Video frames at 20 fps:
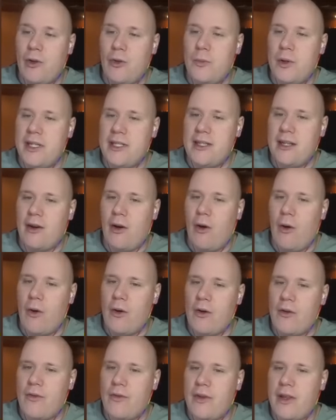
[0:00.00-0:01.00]
but is it
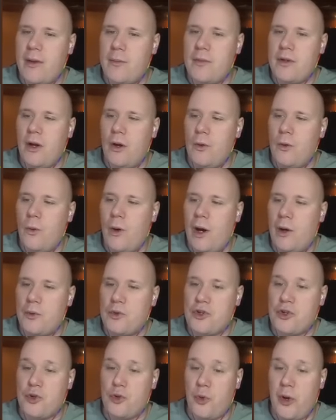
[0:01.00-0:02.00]
harder for them? Oh, wow,
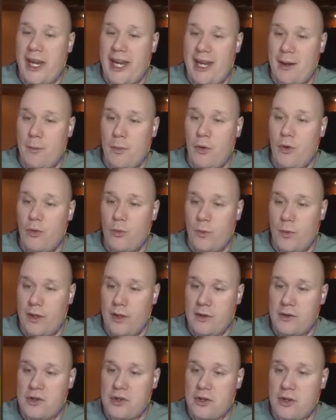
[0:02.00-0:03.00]
tree
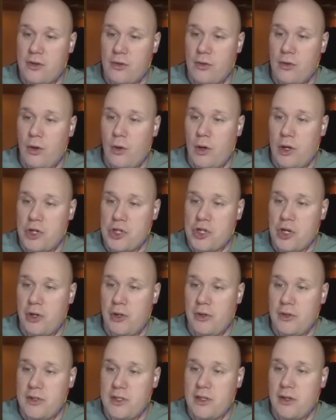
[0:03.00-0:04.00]
movement to go on
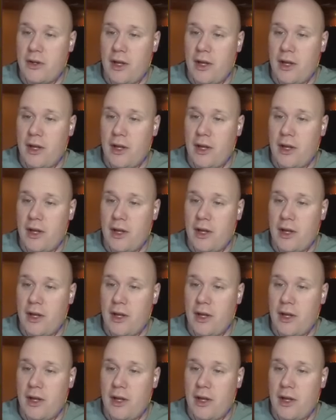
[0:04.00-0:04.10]
shoals.